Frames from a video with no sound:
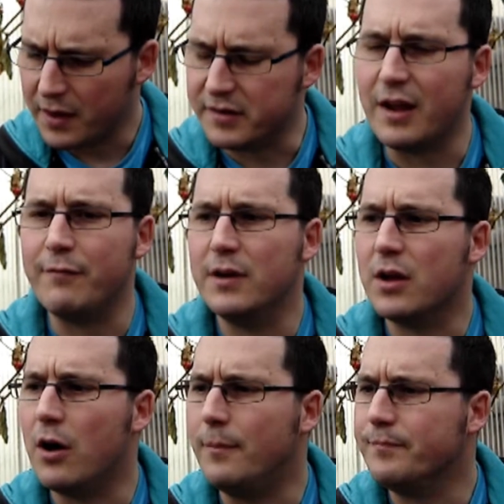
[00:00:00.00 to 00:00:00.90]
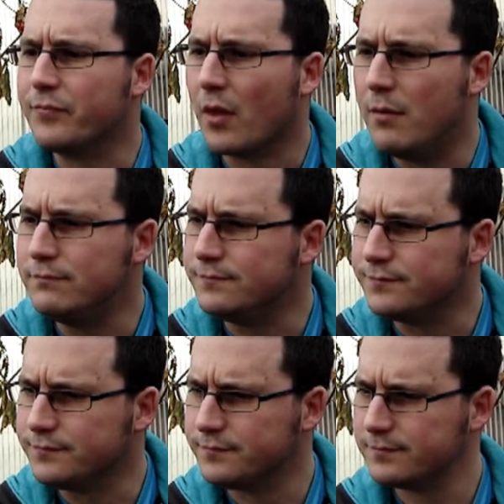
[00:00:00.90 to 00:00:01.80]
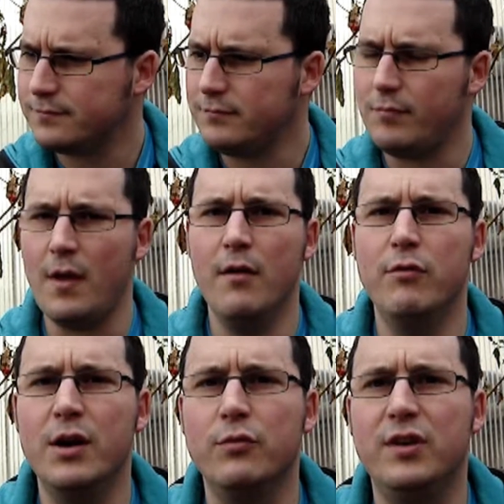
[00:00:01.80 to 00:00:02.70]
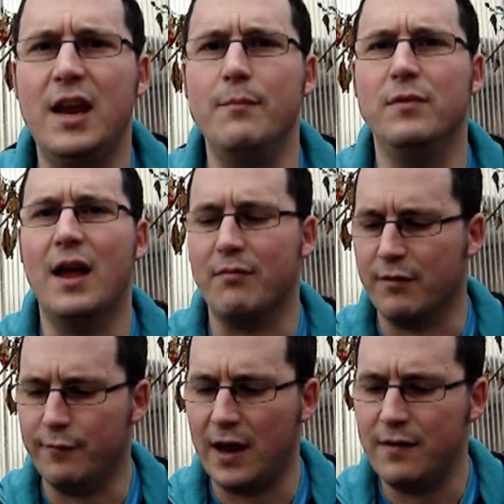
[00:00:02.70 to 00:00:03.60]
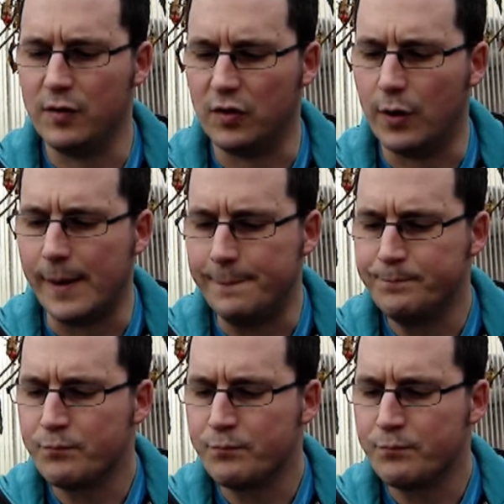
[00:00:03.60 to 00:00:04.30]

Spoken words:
It's definitely got a real deep depth of flavour to it.